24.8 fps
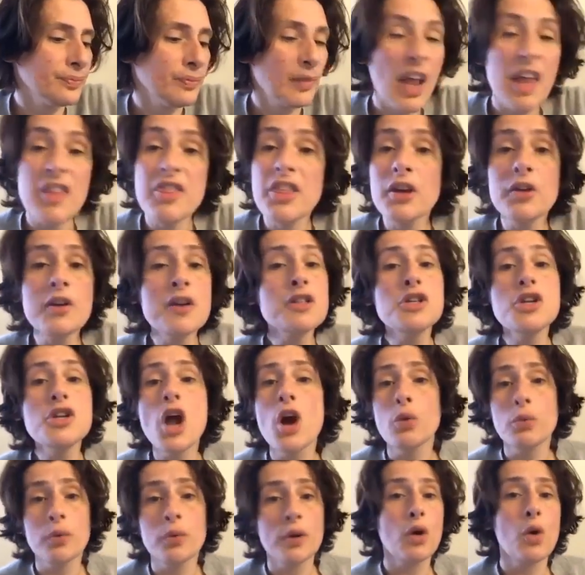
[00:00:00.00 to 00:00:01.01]
There is
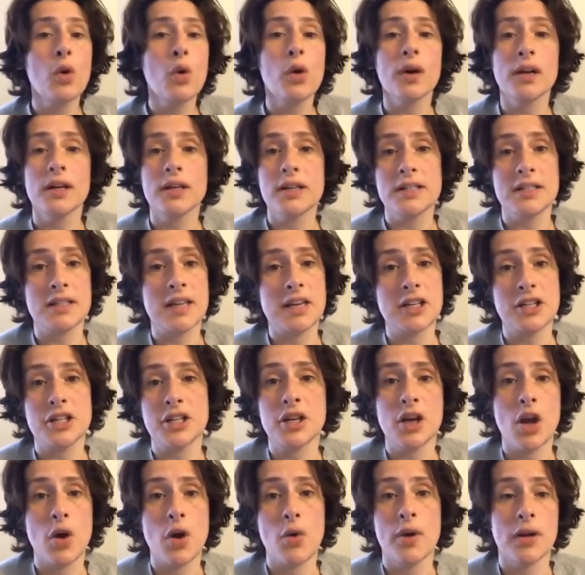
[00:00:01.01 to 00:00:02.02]
no real organization
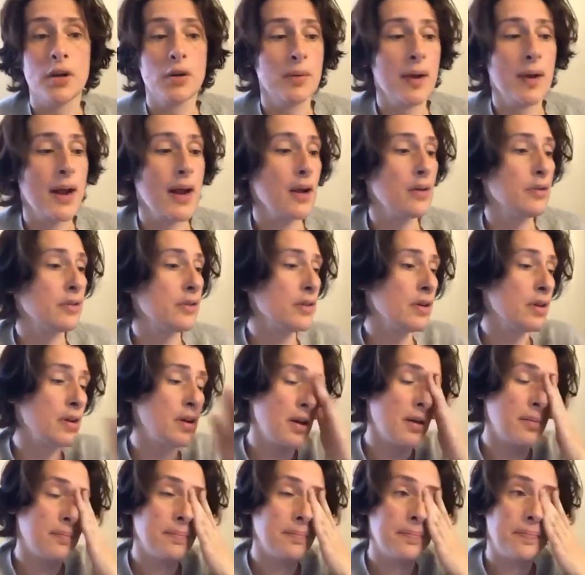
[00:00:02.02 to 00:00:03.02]
going around
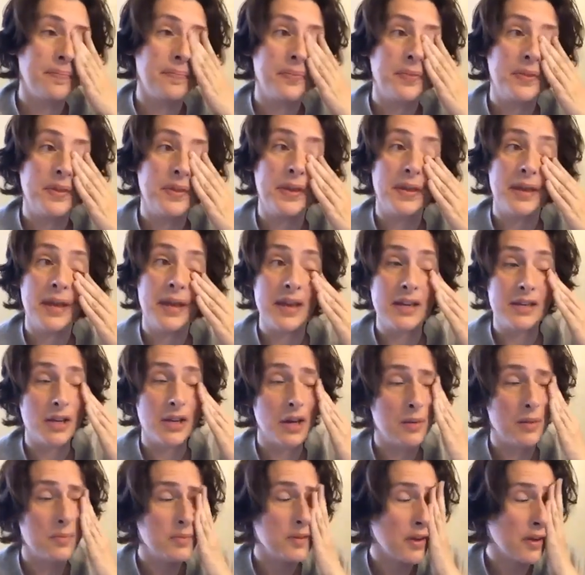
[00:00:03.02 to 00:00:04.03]
in
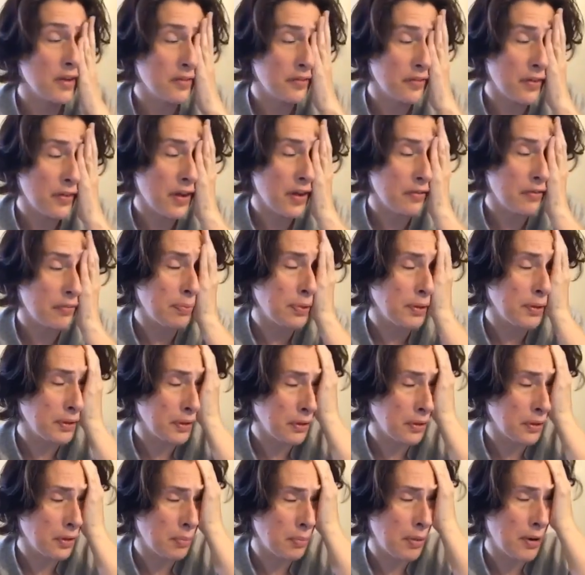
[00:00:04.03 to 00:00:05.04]
terms of
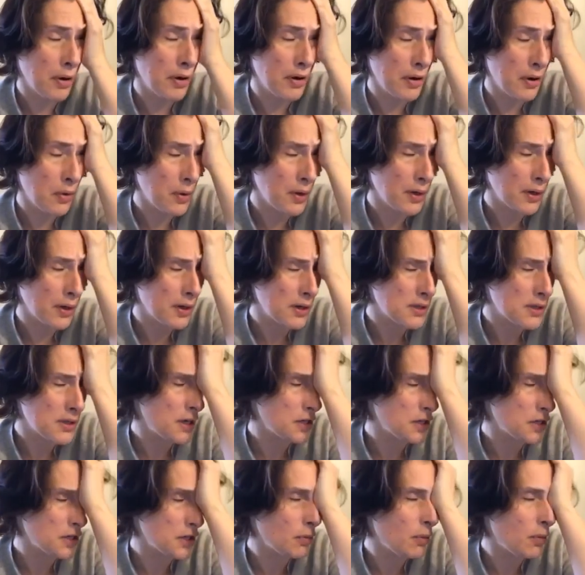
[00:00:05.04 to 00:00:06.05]
political party
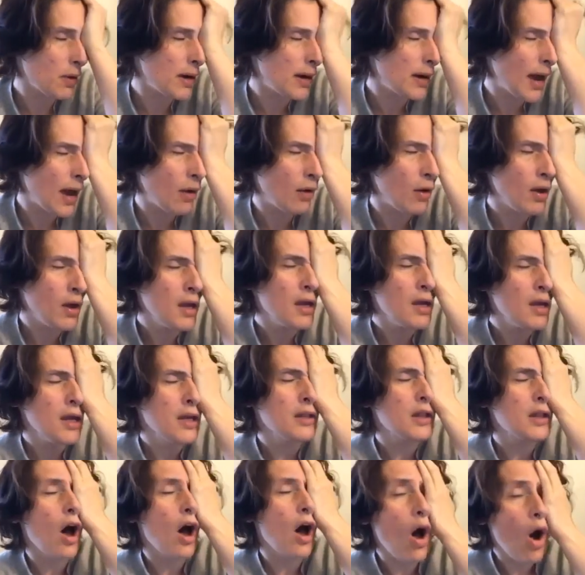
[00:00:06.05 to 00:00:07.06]
organization right now.
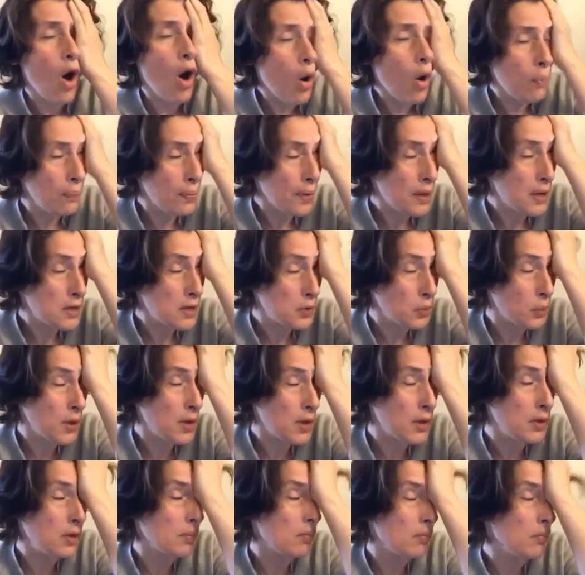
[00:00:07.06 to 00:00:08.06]
The hope is
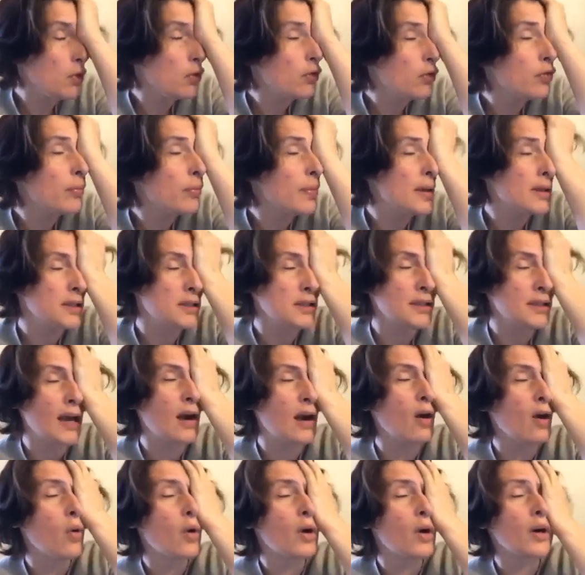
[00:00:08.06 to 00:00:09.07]
with the movements that
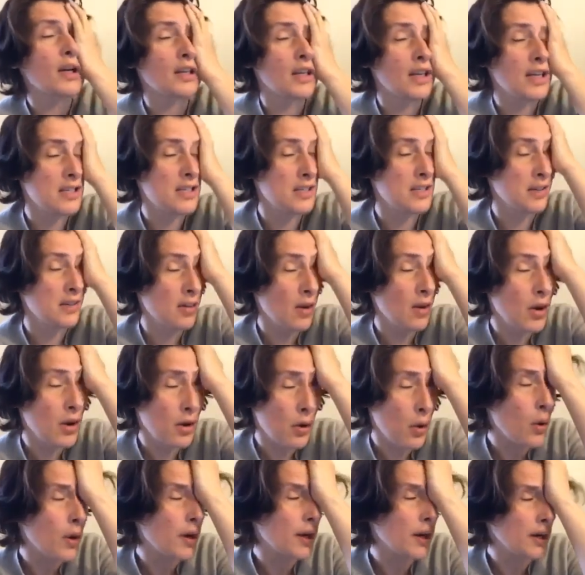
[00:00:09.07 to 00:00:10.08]
are
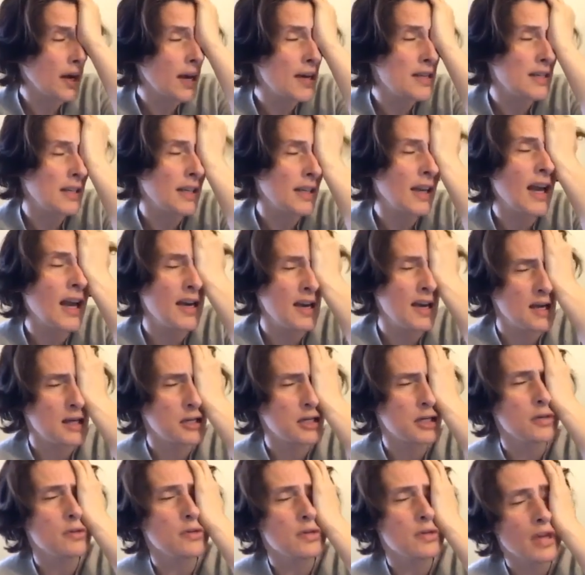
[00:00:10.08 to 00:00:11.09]
organizing on
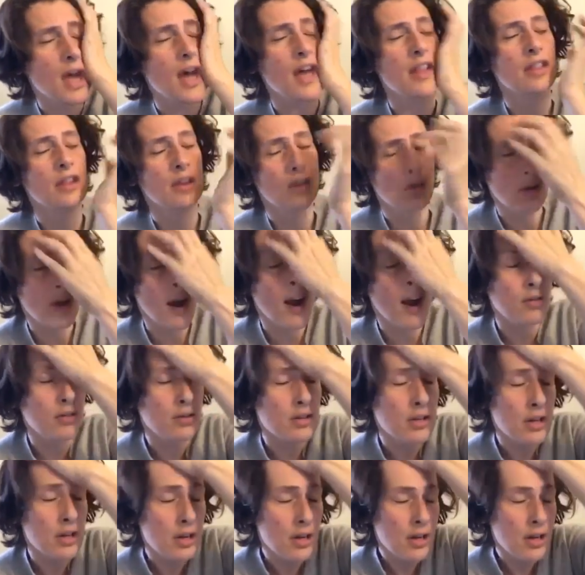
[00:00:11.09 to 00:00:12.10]
issues on the ground.